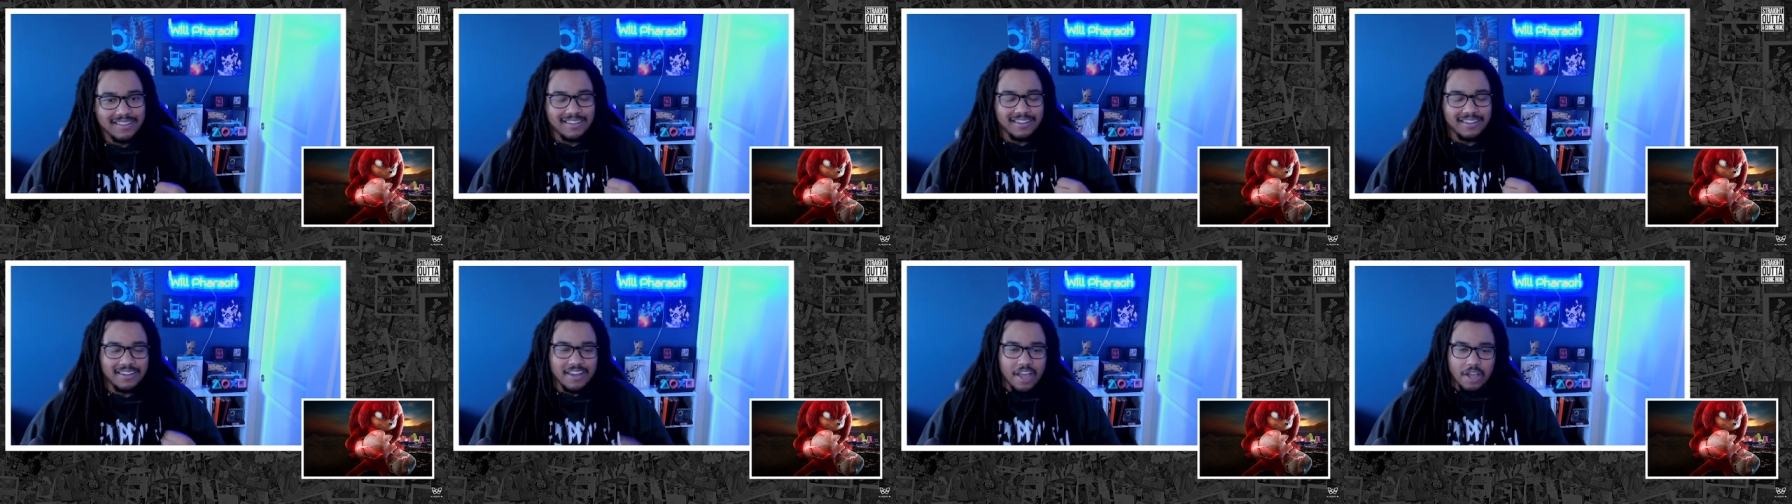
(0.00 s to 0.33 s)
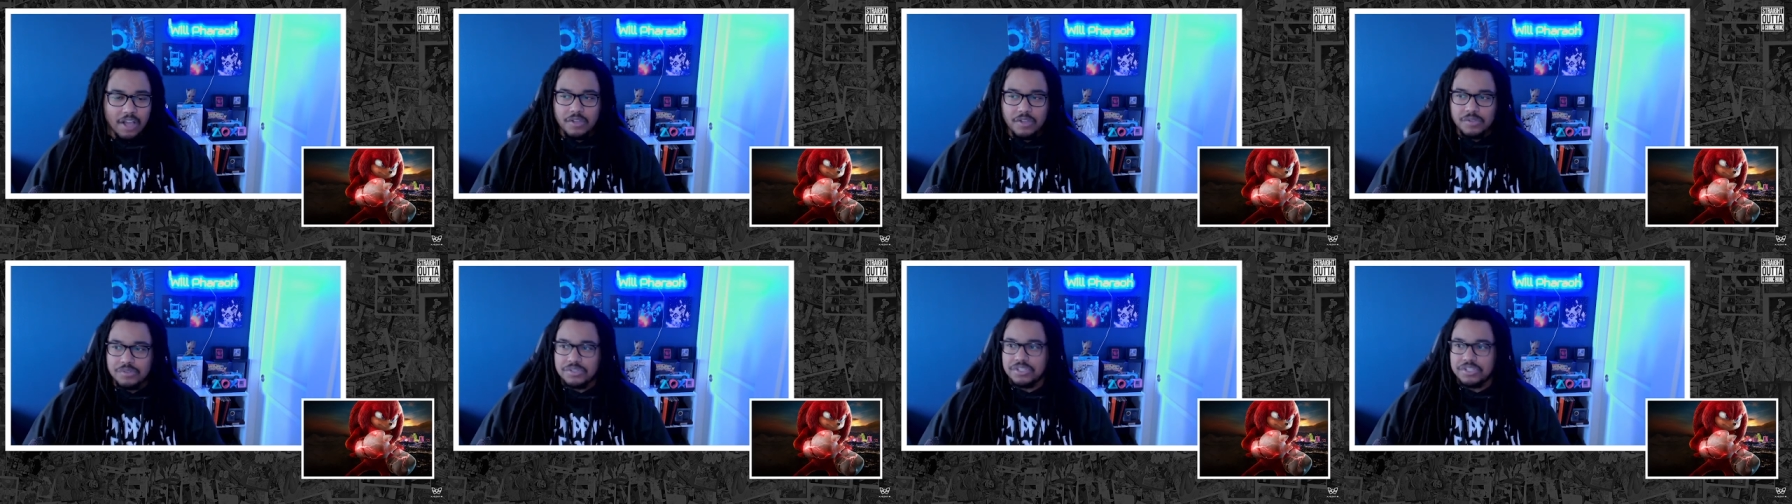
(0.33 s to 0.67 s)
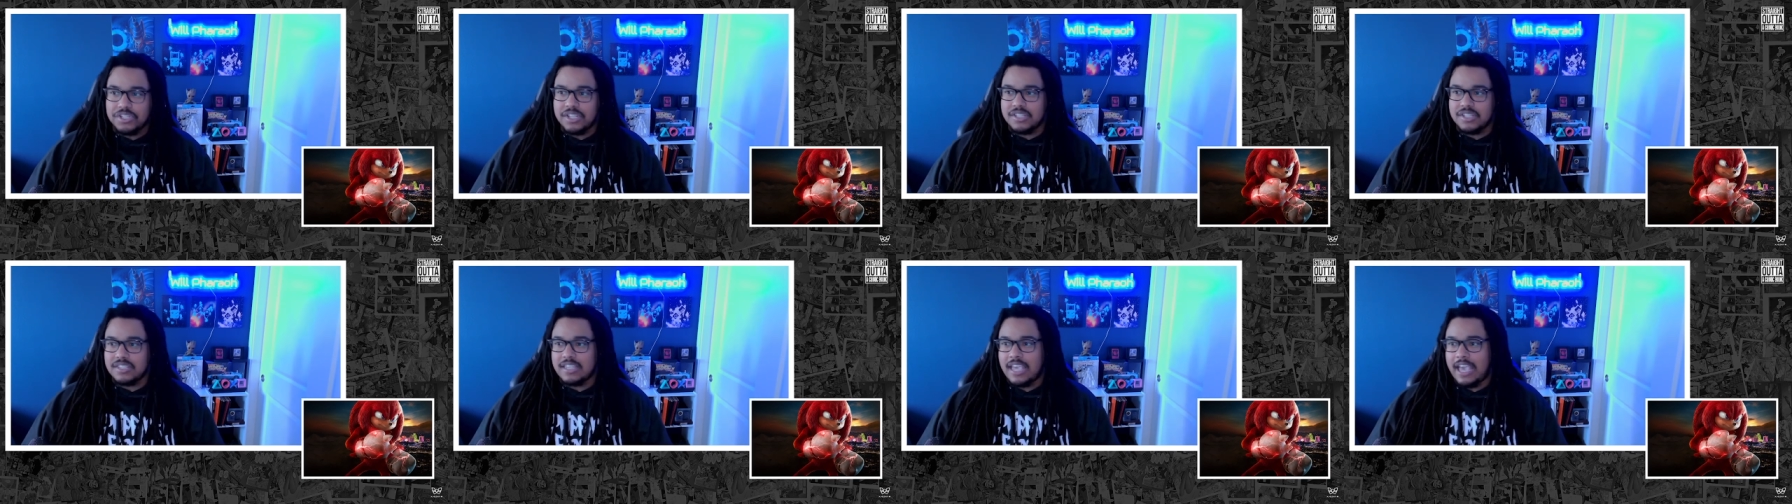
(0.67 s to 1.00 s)
Knuckles
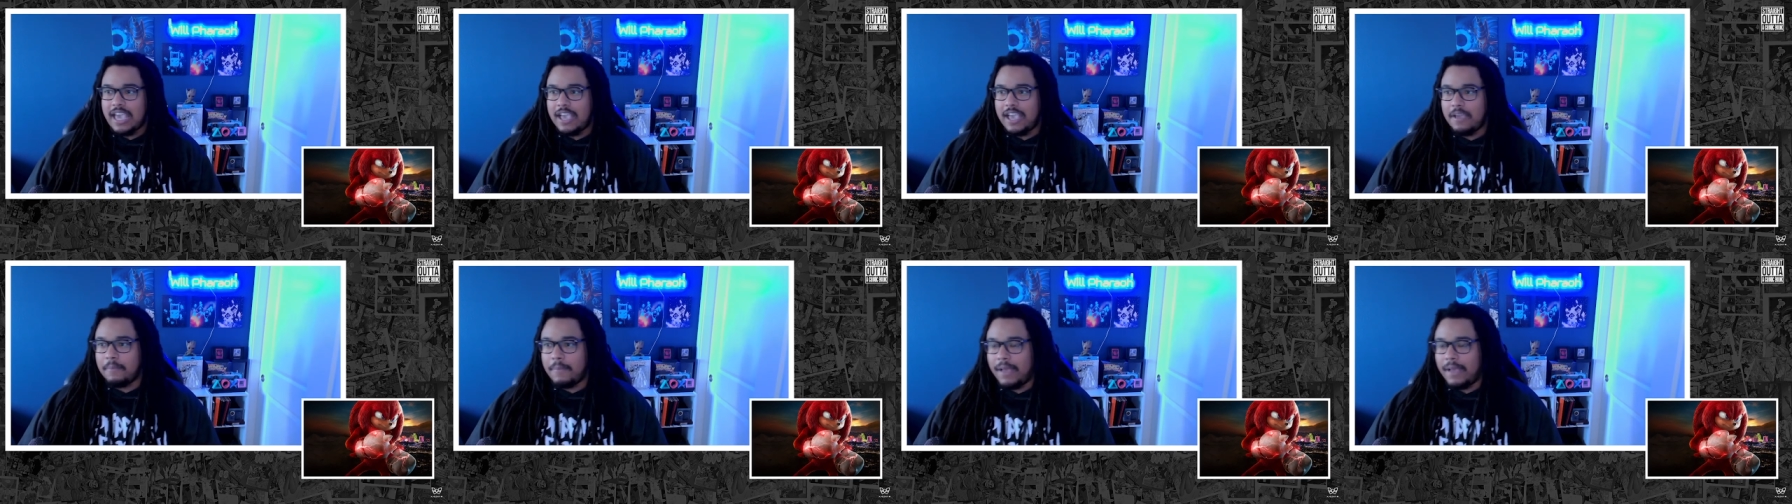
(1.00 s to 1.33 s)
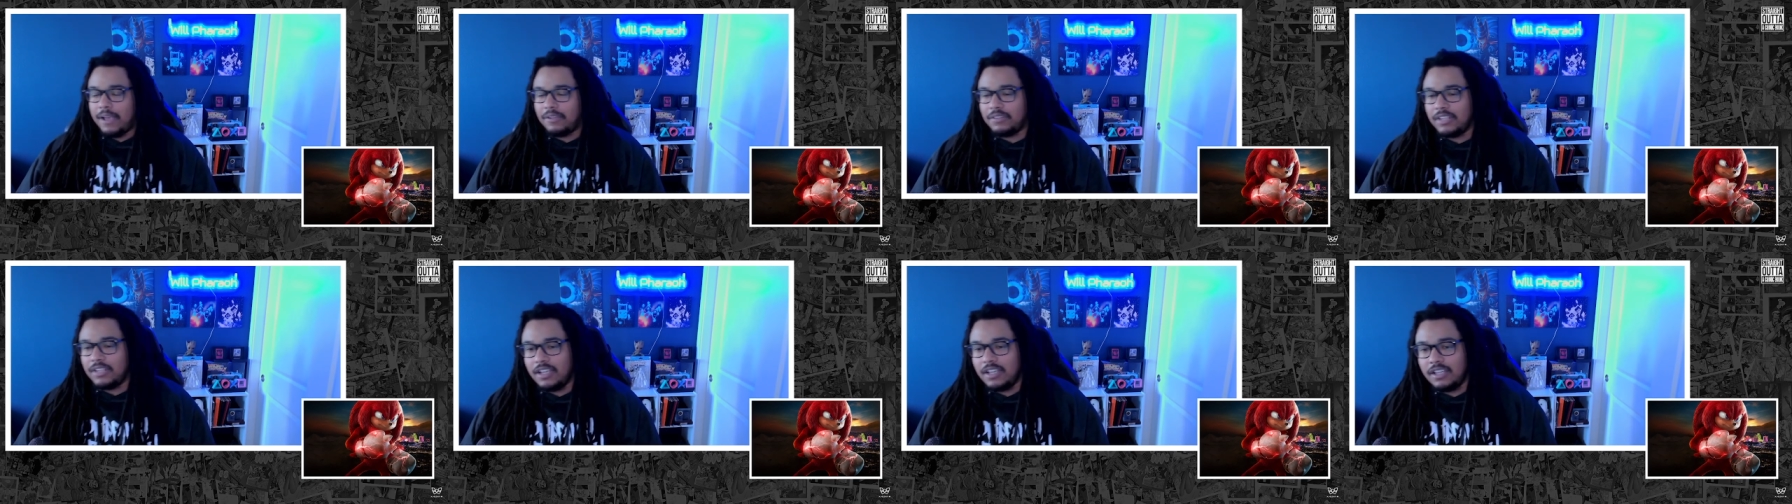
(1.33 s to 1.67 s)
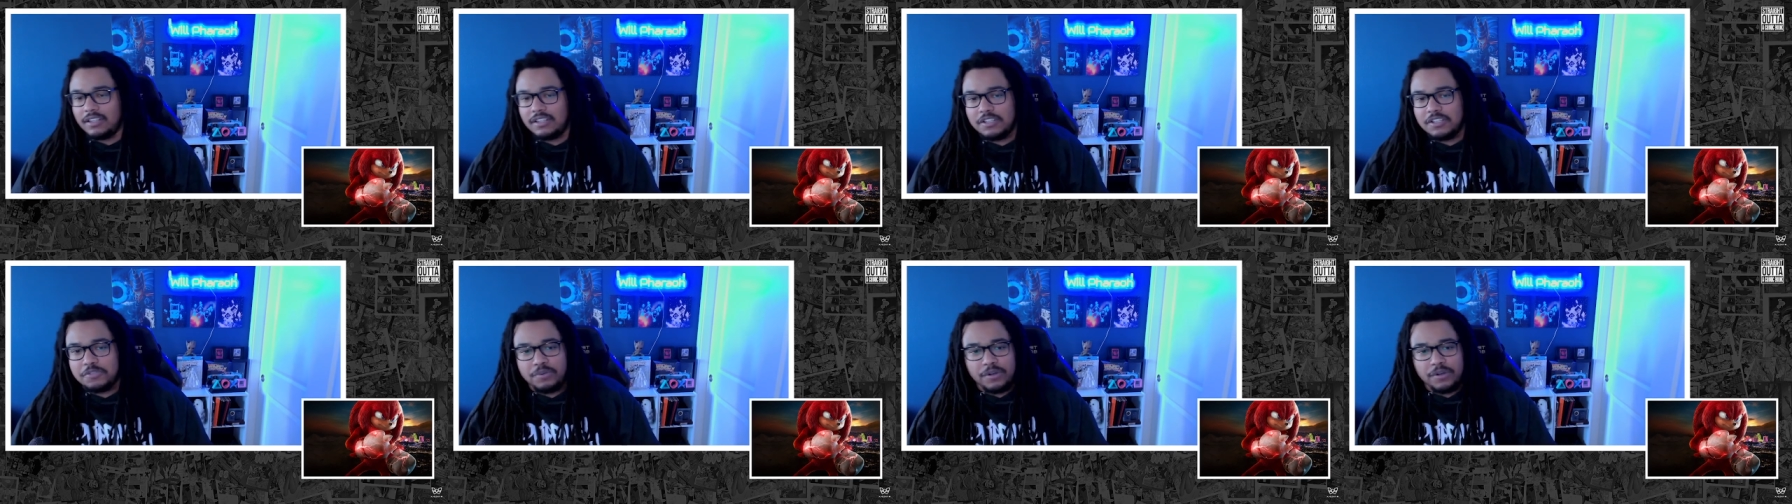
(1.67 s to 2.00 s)
just came out this